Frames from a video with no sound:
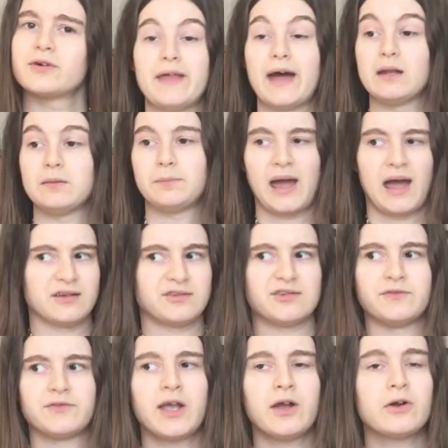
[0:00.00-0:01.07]
That
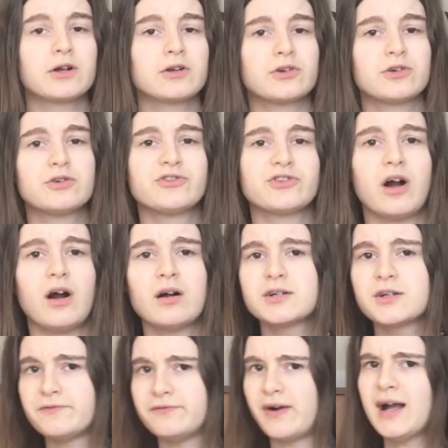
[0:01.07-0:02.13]
passive characters are
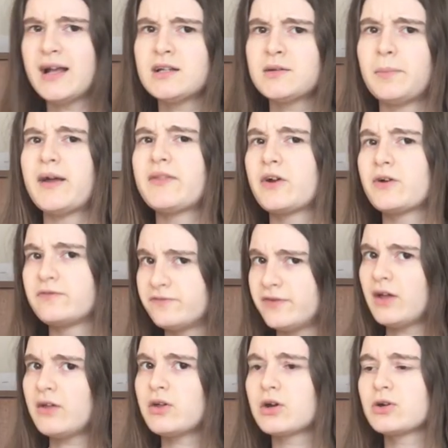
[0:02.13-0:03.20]
defined by their
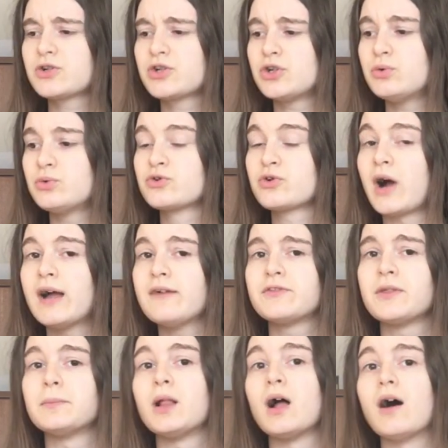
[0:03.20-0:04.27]
failure to drive
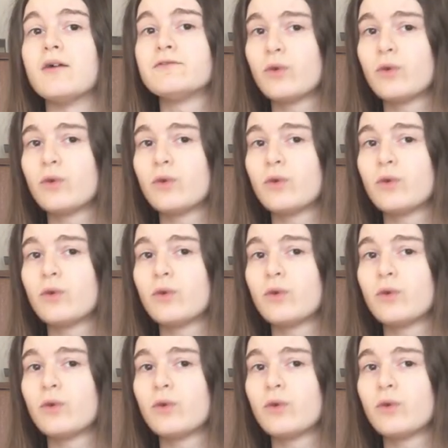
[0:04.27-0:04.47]
the plot